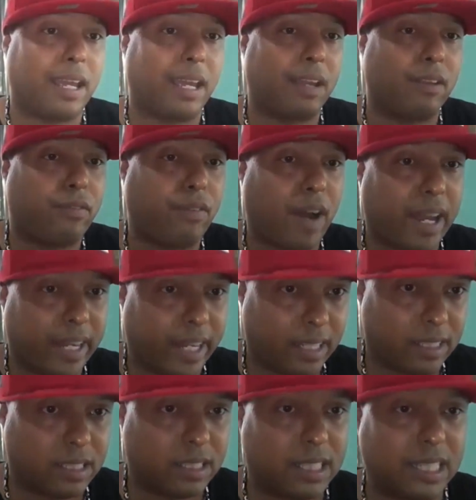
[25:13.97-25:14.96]
and
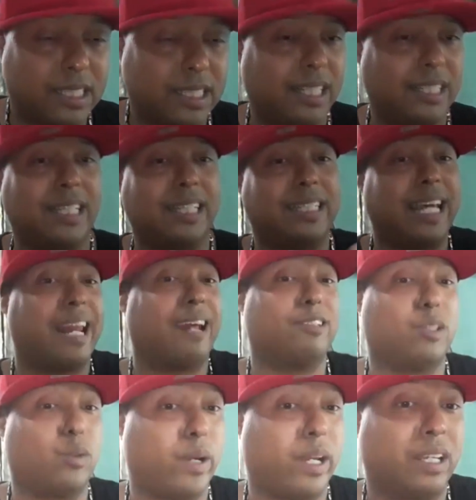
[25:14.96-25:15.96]
finances. Let's get that
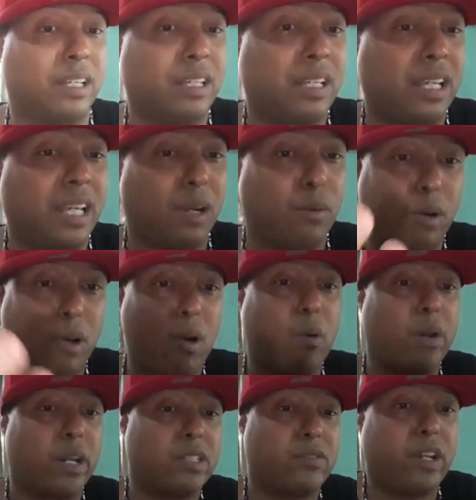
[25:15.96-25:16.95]
out the way. And we're
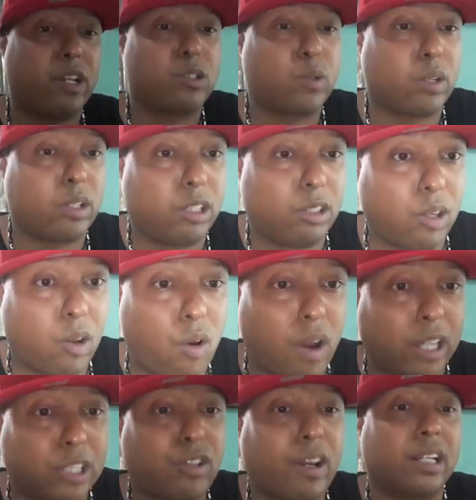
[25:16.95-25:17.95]
going, this video is going a little long.
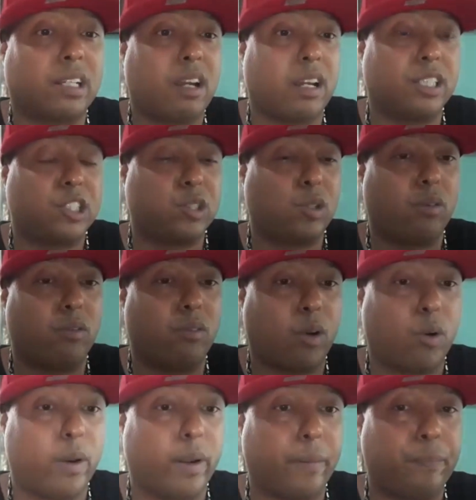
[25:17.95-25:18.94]
I'll try to cut it short real
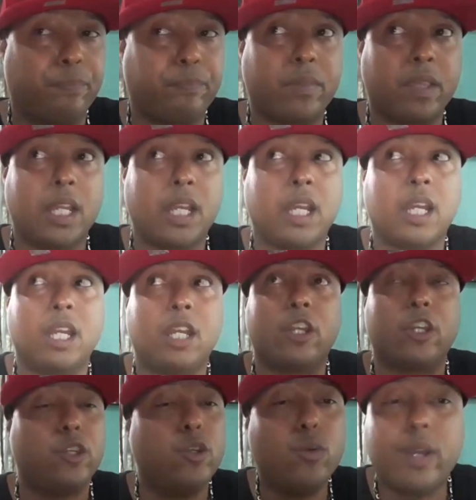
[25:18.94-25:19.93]
quick.
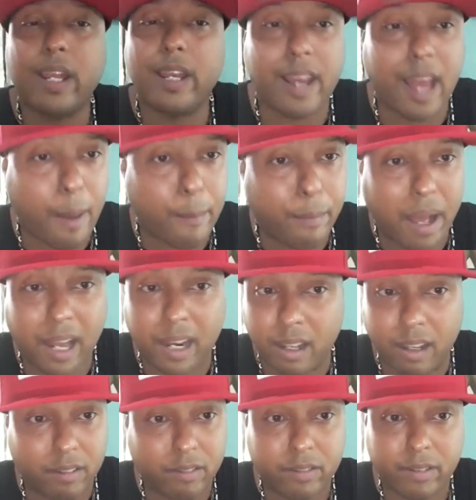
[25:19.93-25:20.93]
You cannot buy
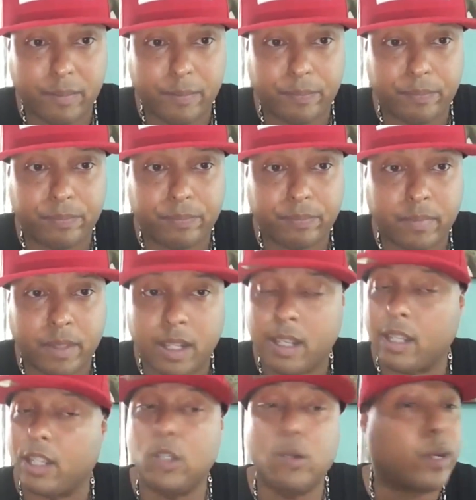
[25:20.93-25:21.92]
love.
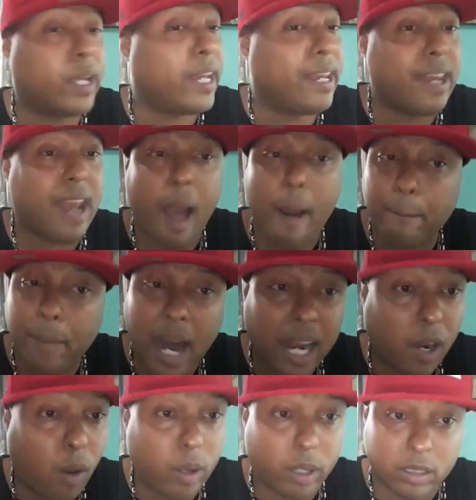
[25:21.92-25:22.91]
You cannot buy
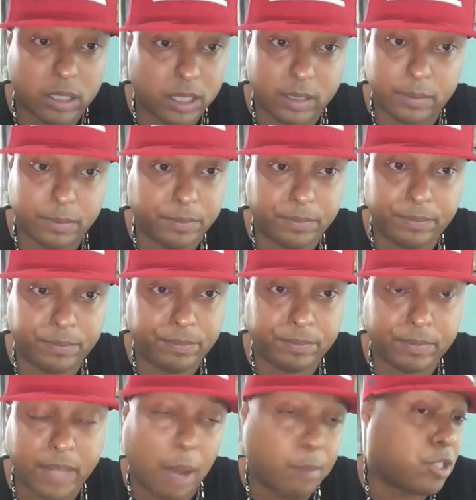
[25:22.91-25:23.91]
loyalty.
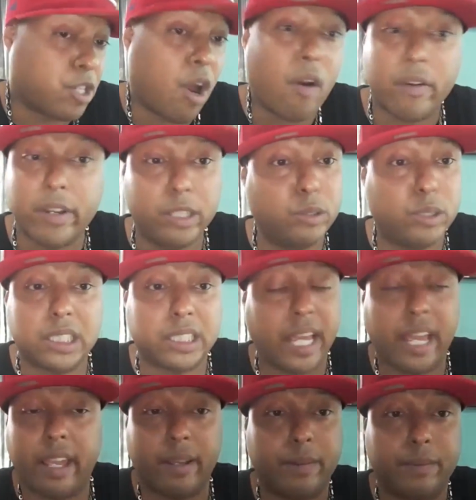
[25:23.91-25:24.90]
I'm sorry, you just
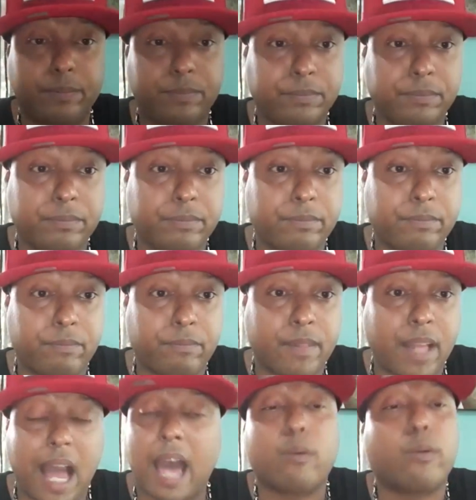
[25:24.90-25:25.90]
can't.
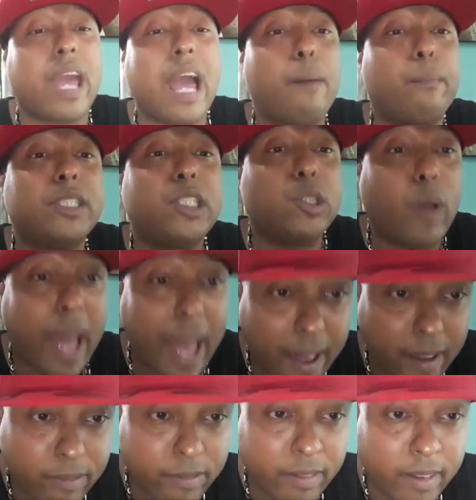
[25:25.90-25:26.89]
I don't care how much you
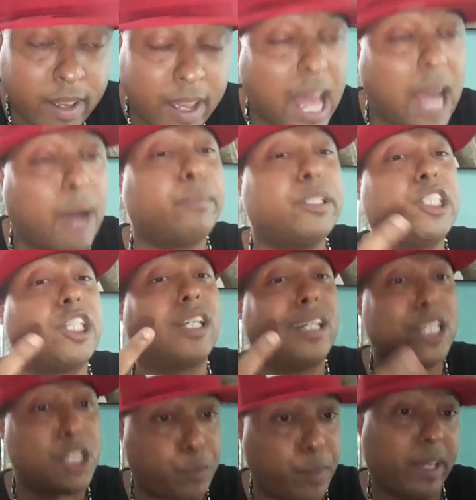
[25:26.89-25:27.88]
have, how much you're
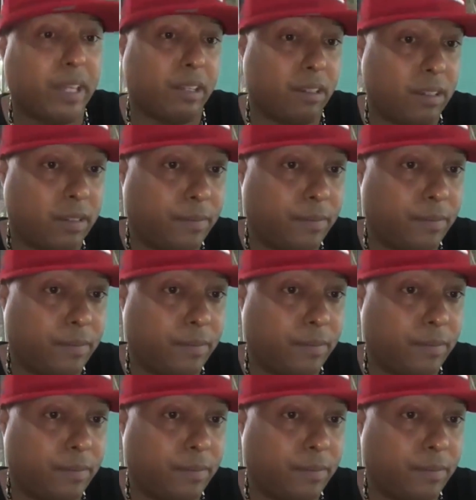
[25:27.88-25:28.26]
going to spend.